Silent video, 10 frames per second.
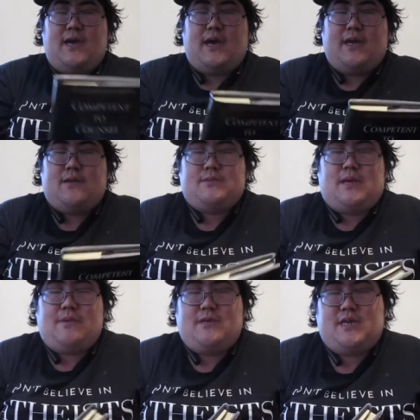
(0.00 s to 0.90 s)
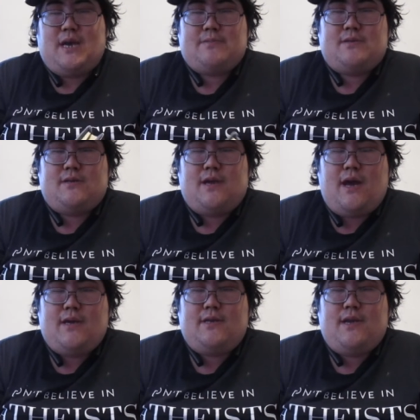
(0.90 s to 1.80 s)
Adams. I'm in chapter
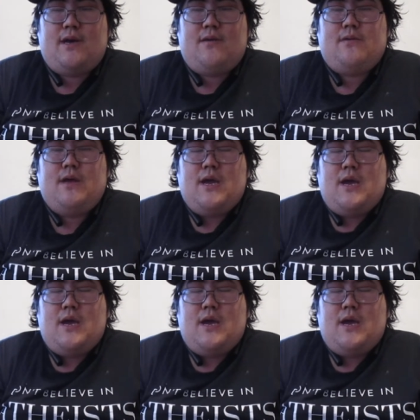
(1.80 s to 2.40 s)
9 now.